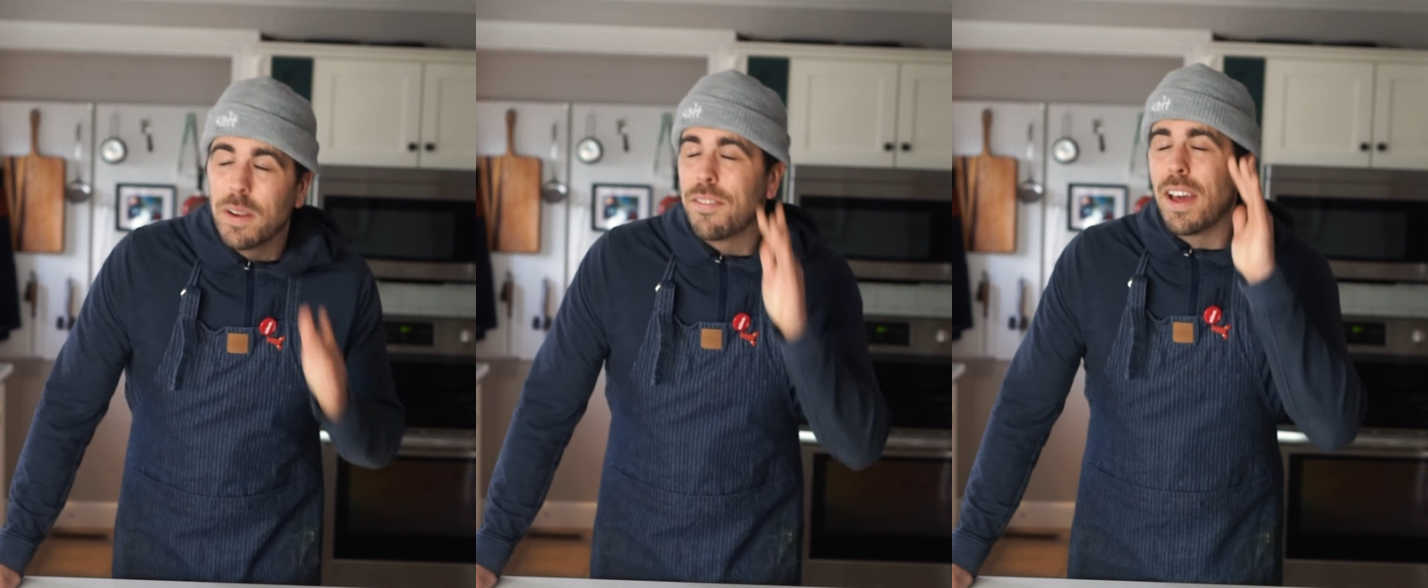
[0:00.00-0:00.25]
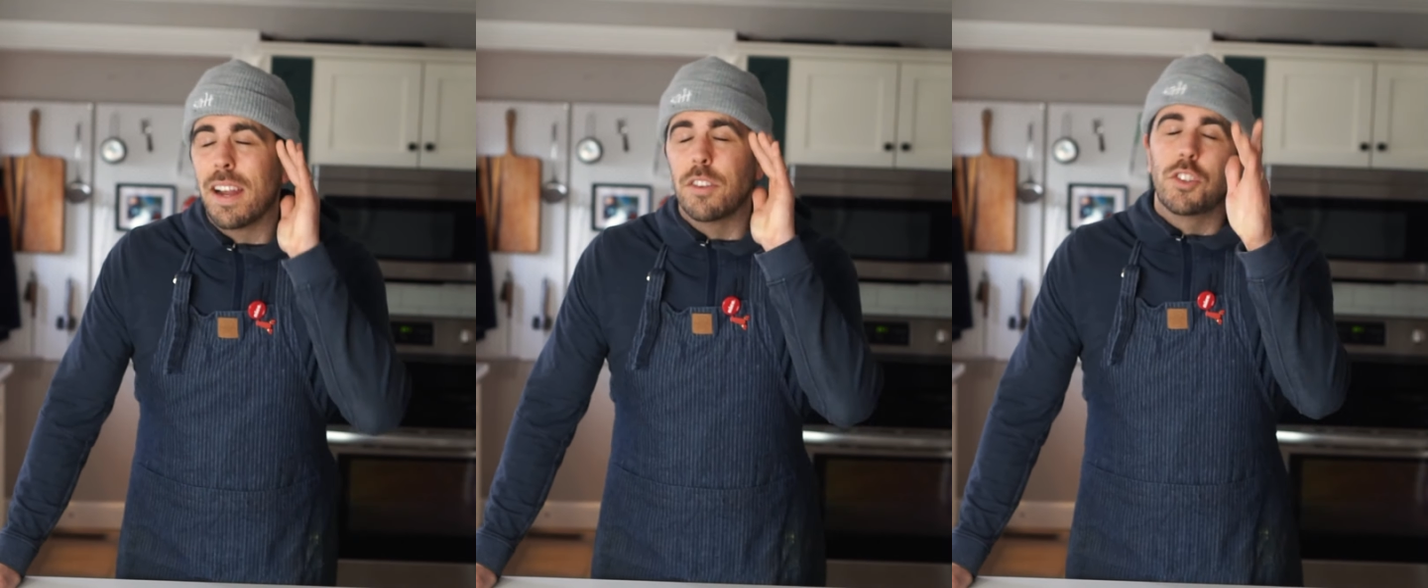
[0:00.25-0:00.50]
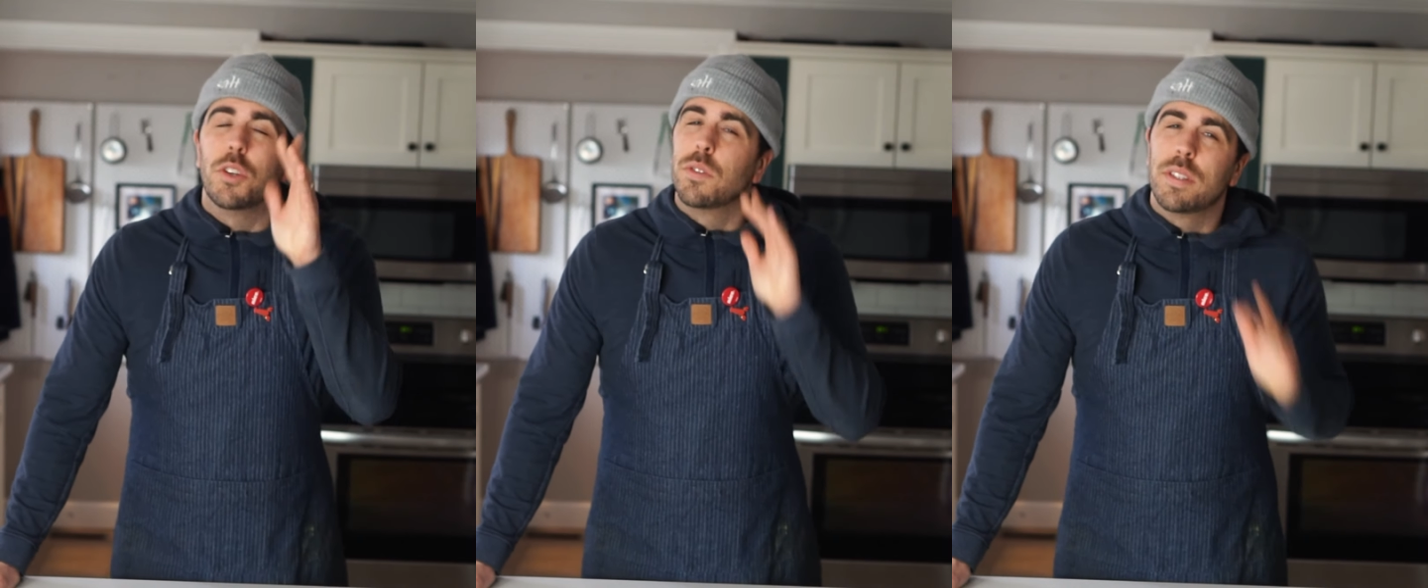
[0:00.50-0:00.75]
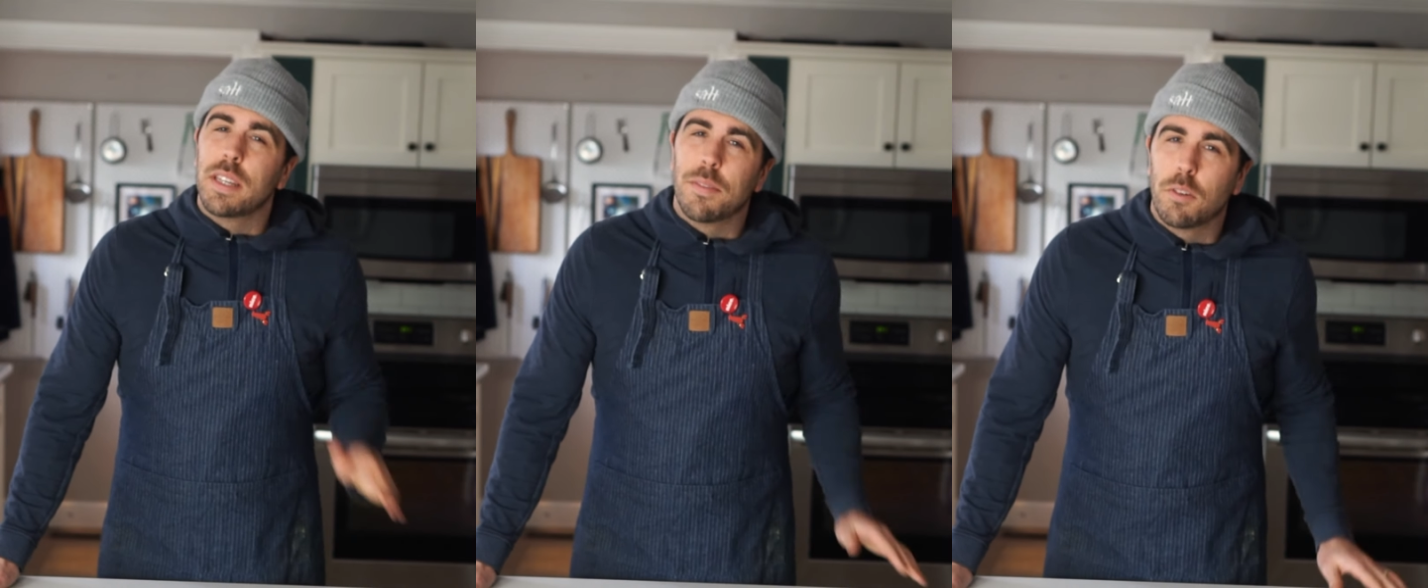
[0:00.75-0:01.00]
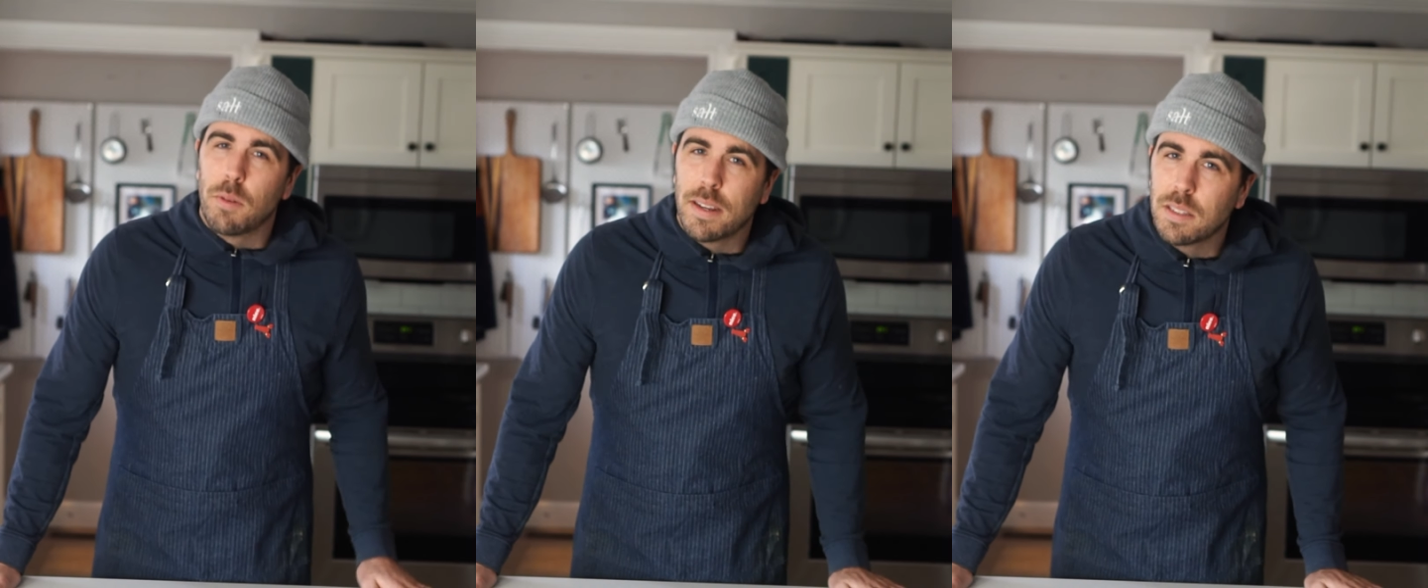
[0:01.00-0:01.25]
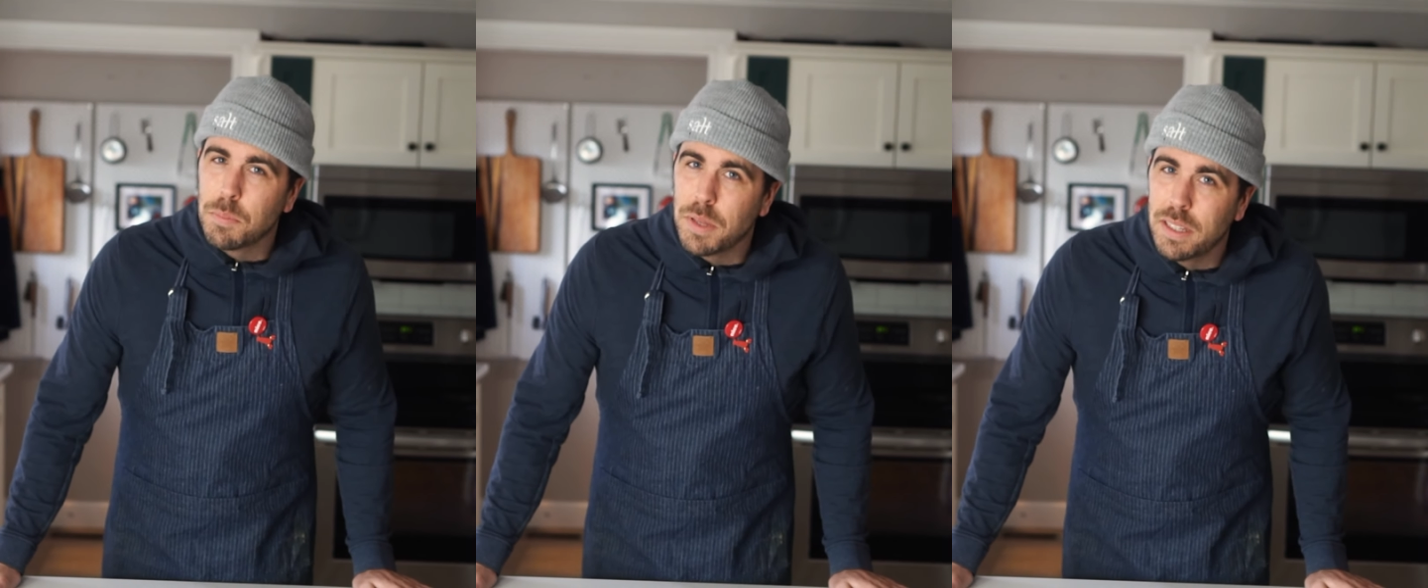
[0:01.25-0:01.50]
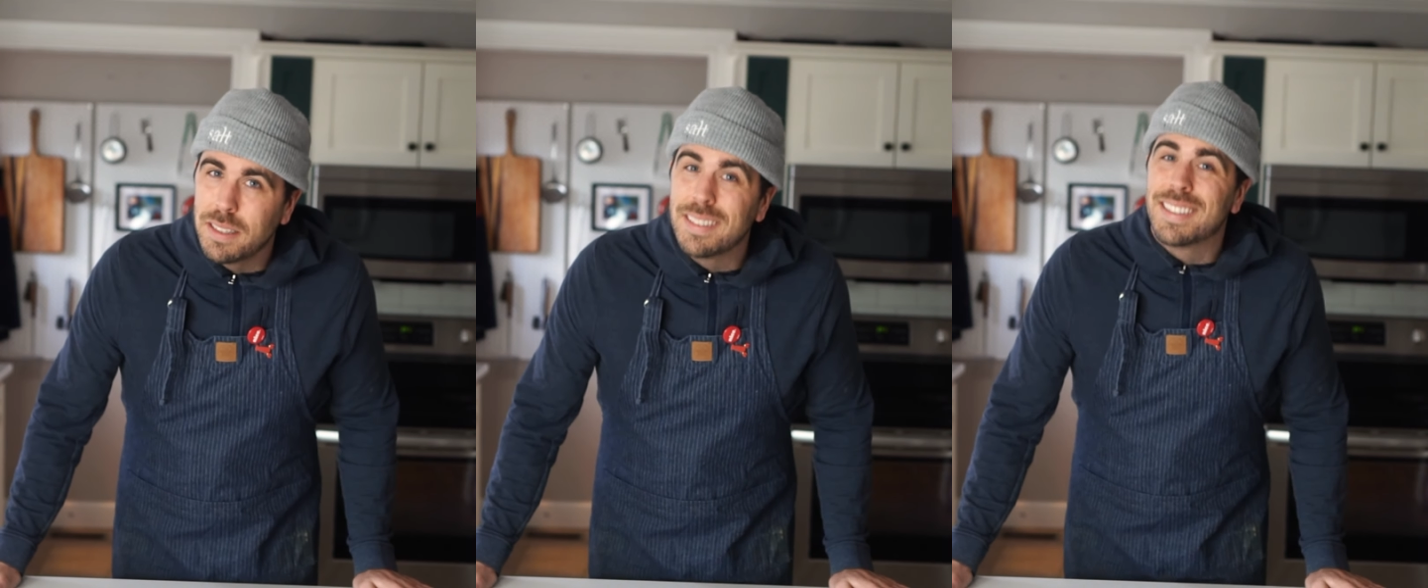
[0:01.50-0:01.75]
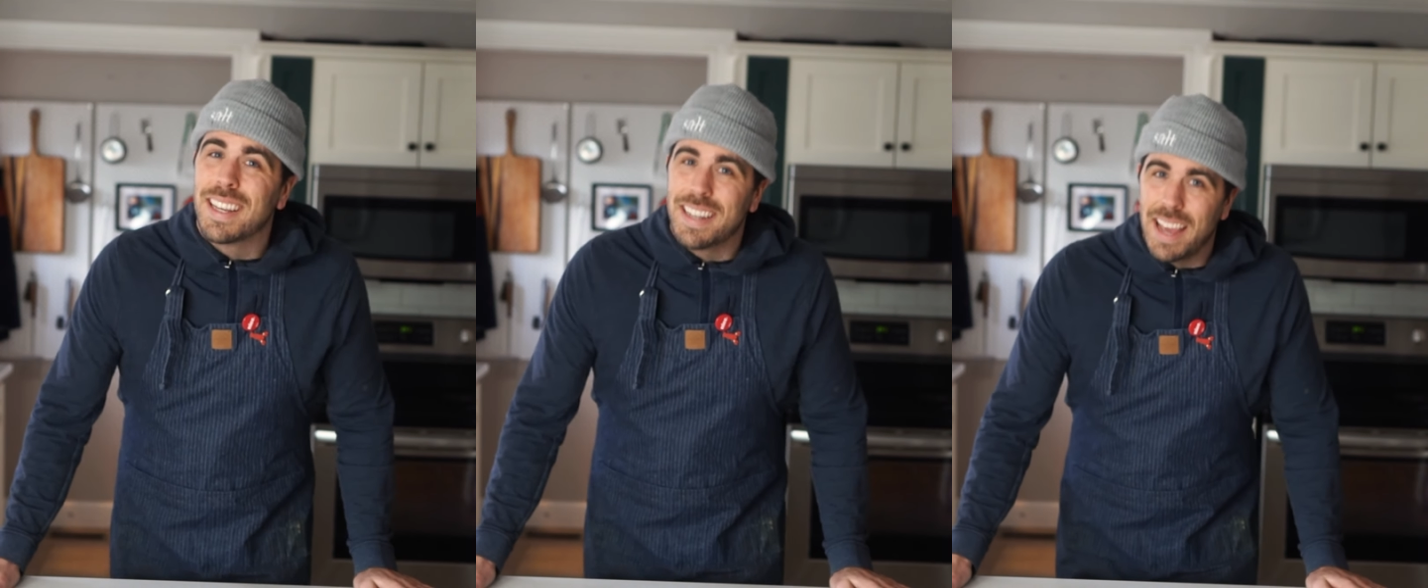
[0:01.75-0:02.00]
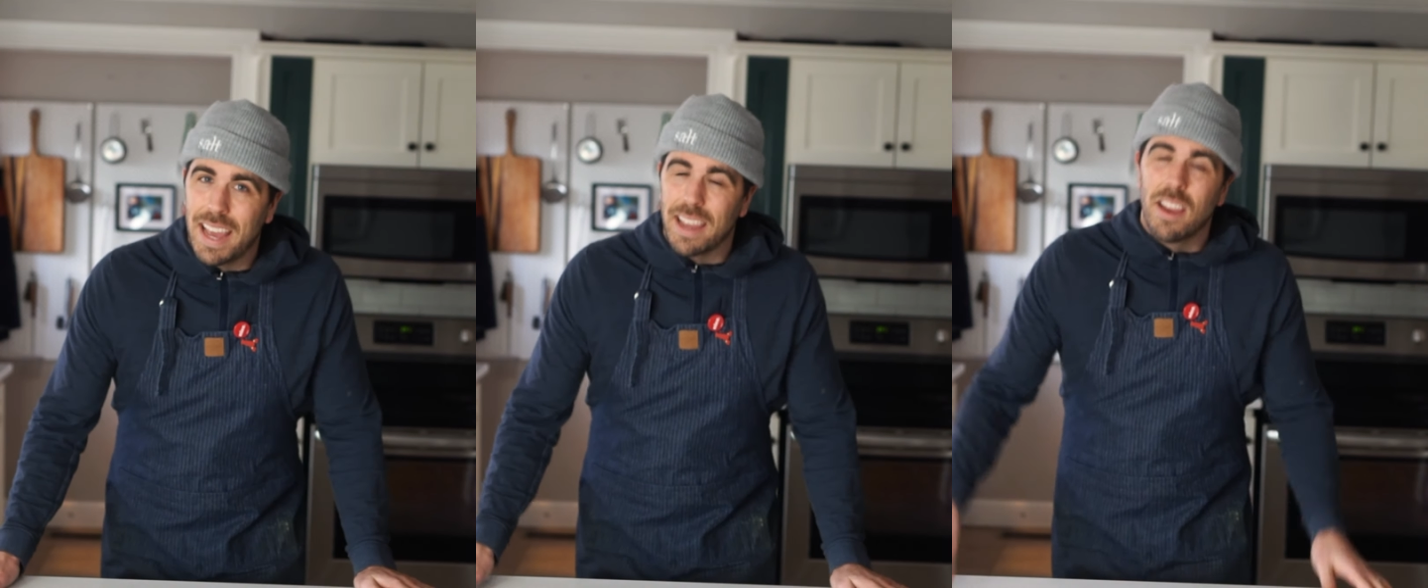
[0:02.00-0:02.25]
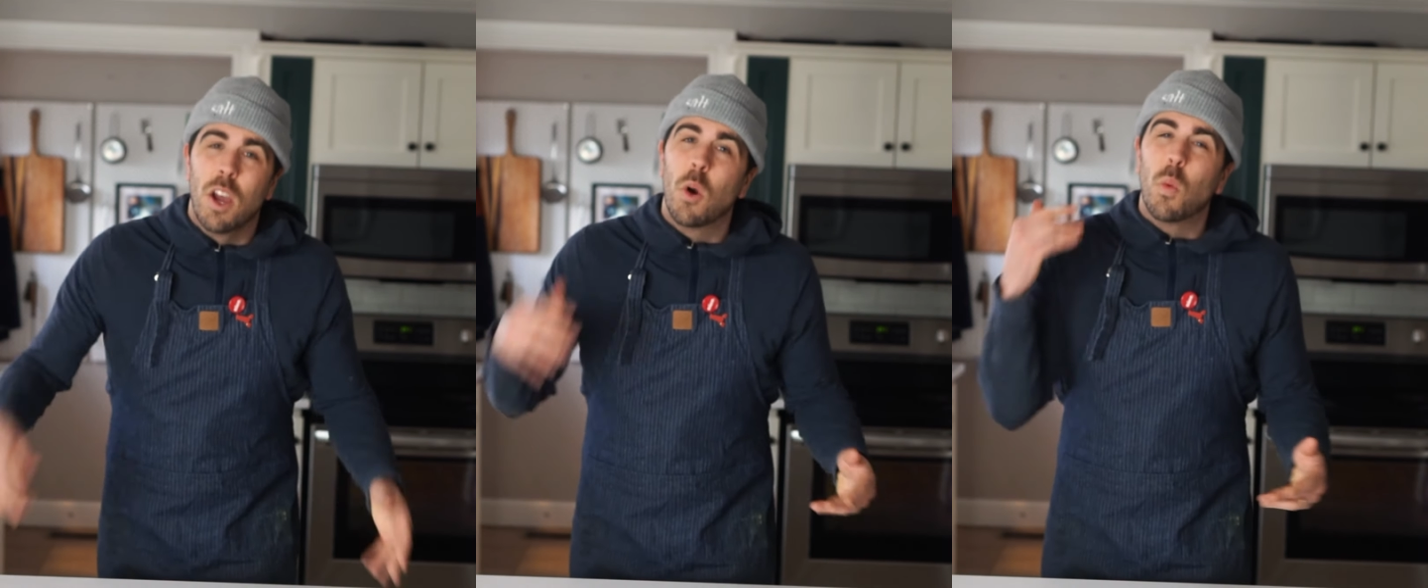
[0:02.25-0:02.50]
We've got a doozy of a recipe today.